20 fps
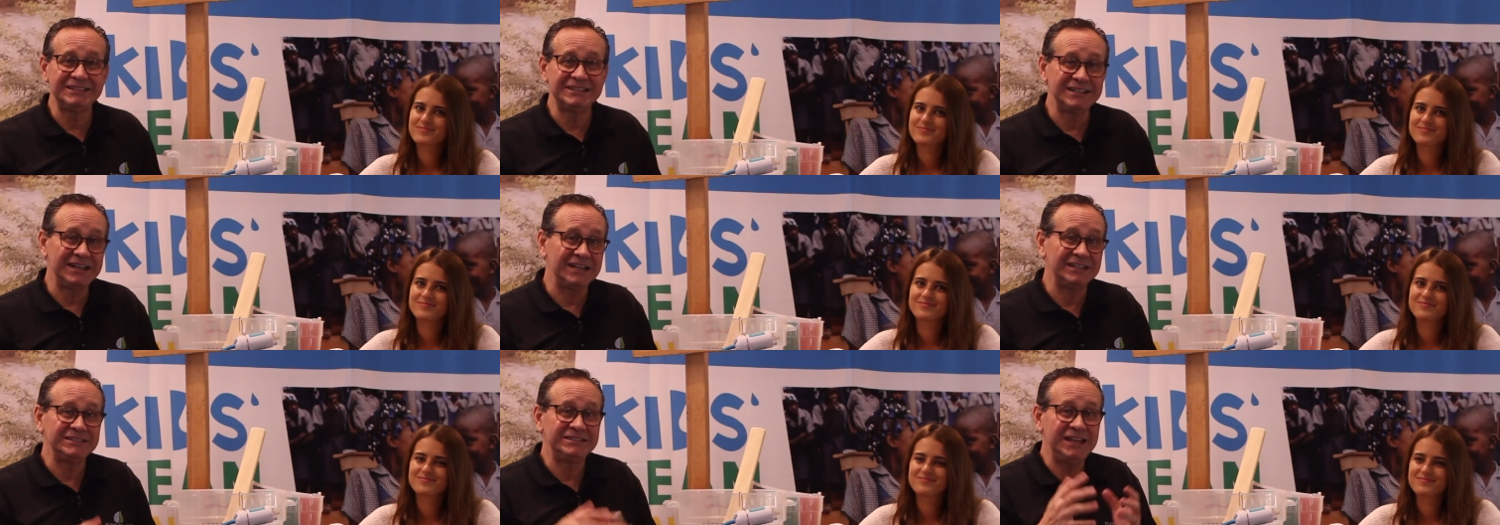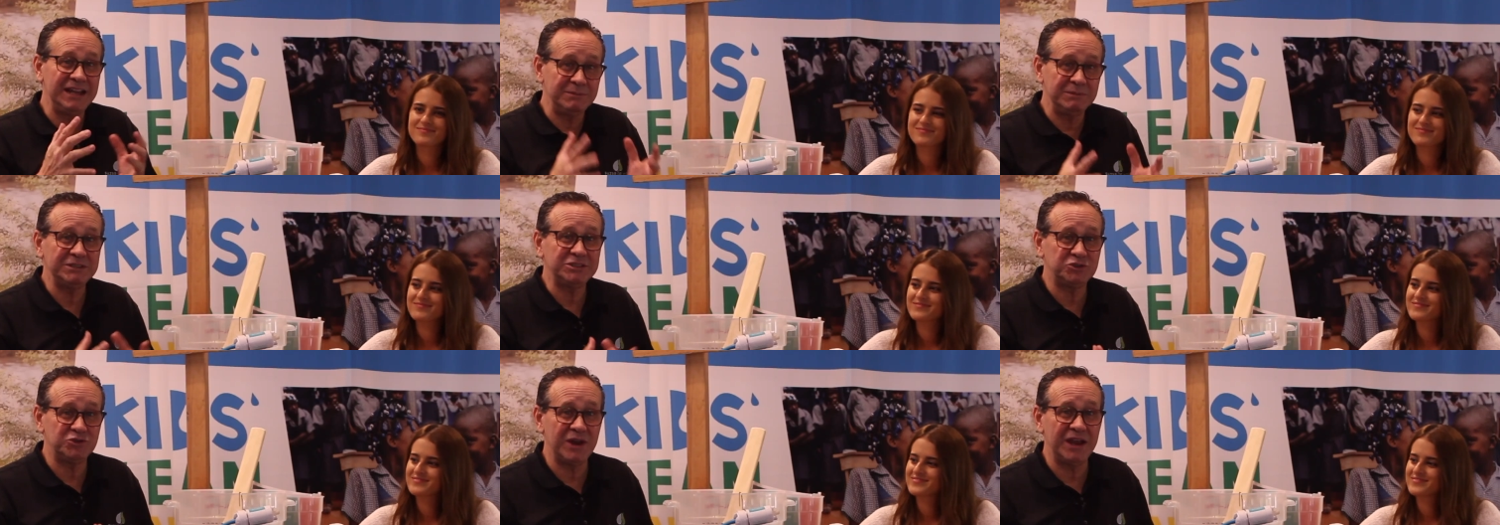Speaker 1: uh,
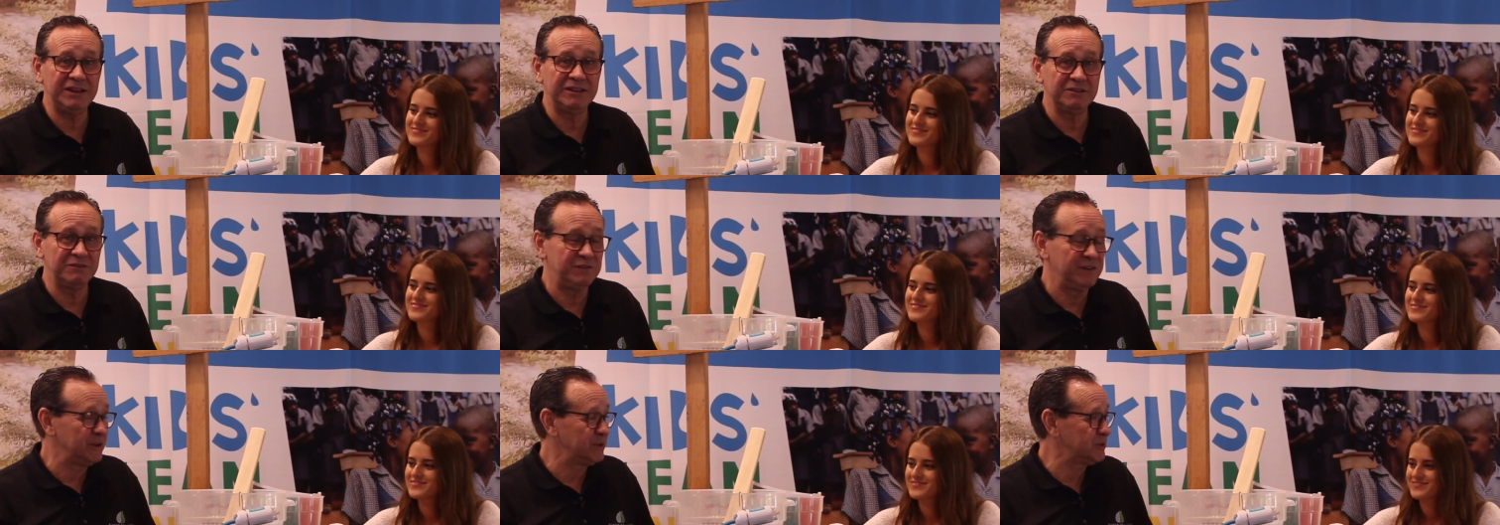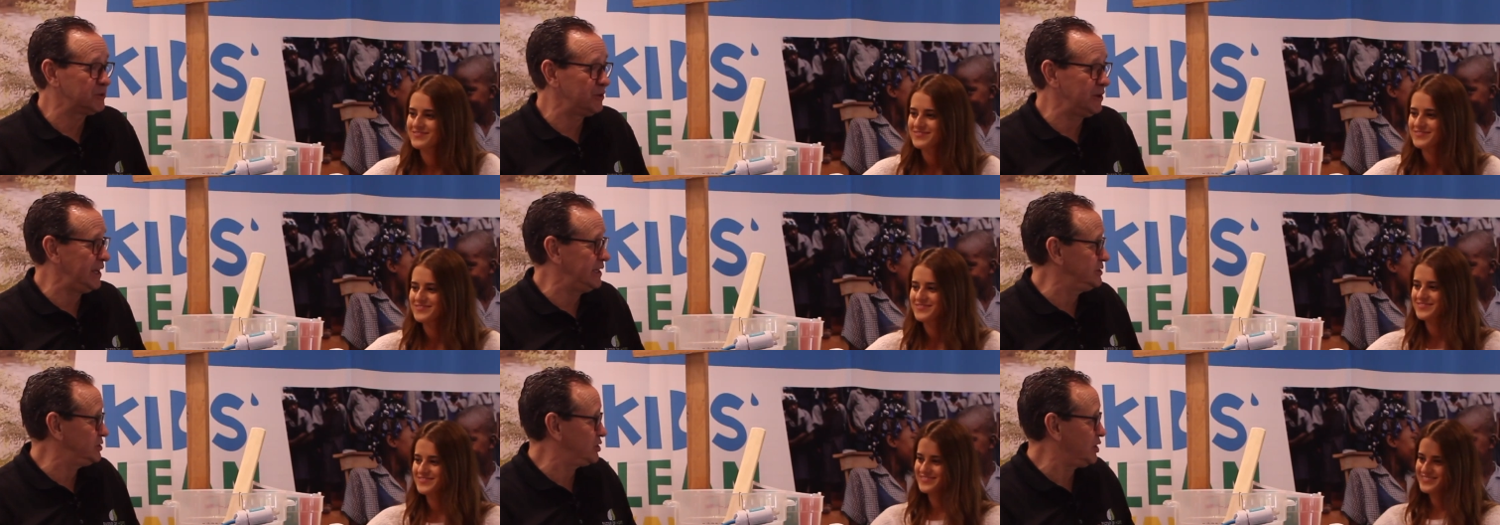demonstrate the filter
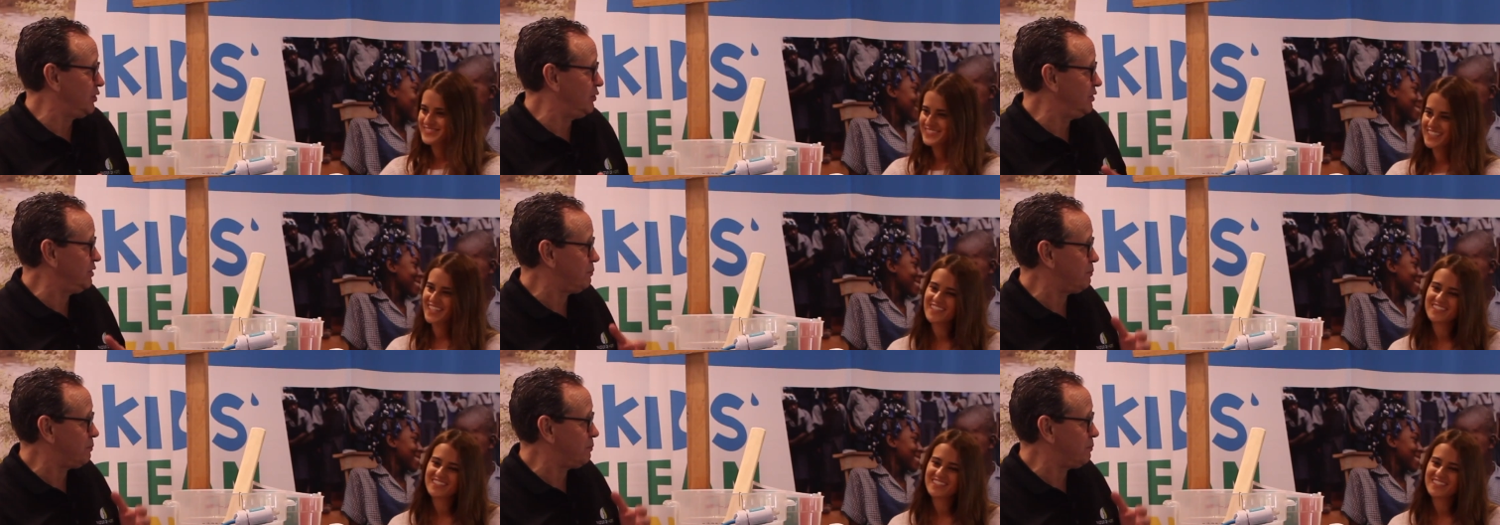and show you the